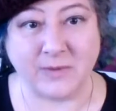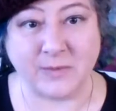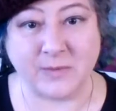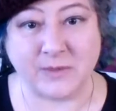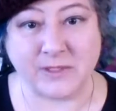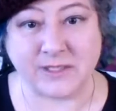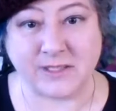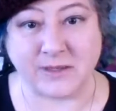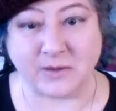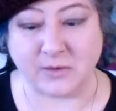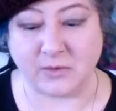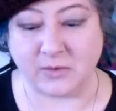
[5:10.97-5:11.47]

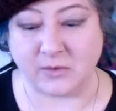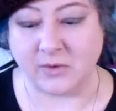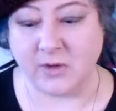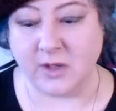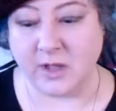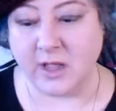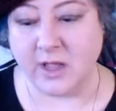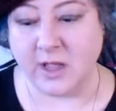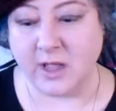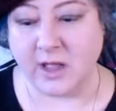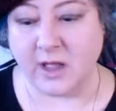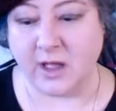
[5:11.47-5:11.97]
So,
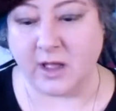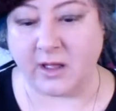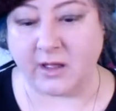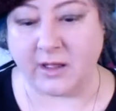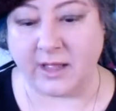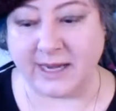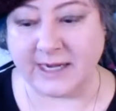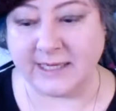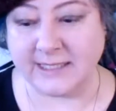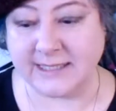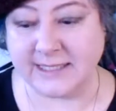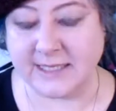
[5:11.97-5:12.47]

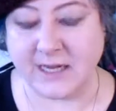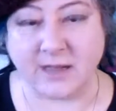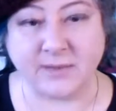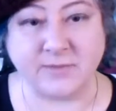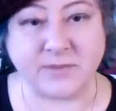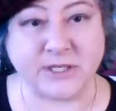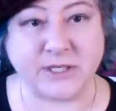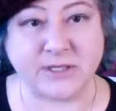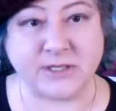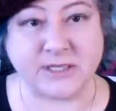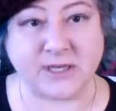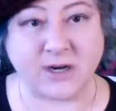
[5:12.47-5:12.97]
and it's time
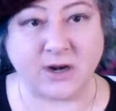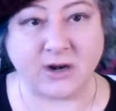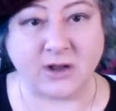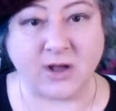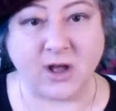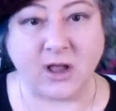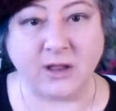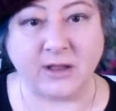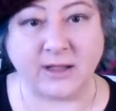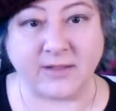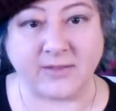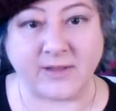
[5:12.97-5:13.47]
to start
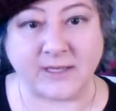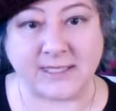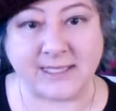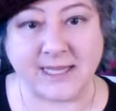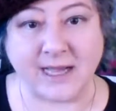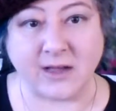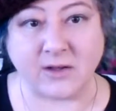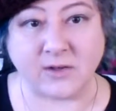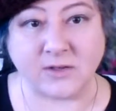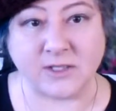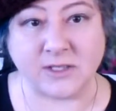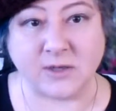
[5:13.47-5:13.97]
calling this
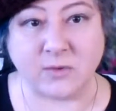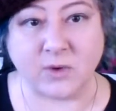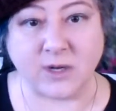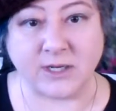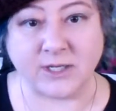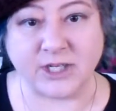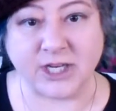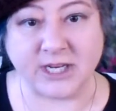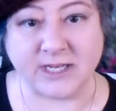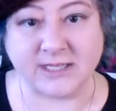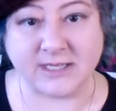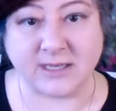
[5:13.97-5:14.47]
out. So, what
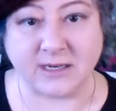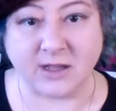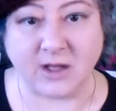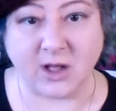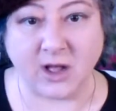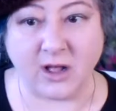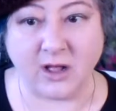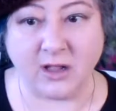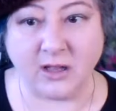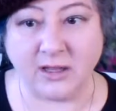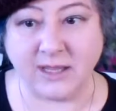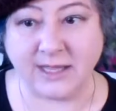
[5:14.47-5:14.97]
Jason
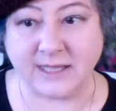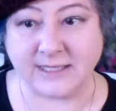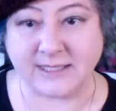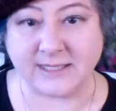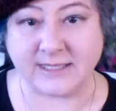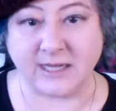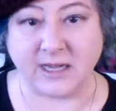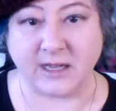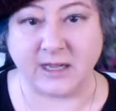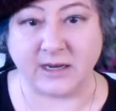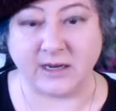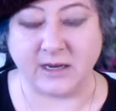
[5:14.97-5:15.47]
Call has
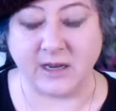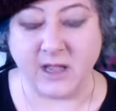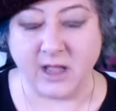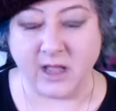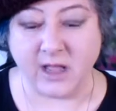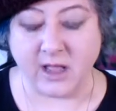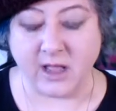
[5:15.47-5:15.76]
done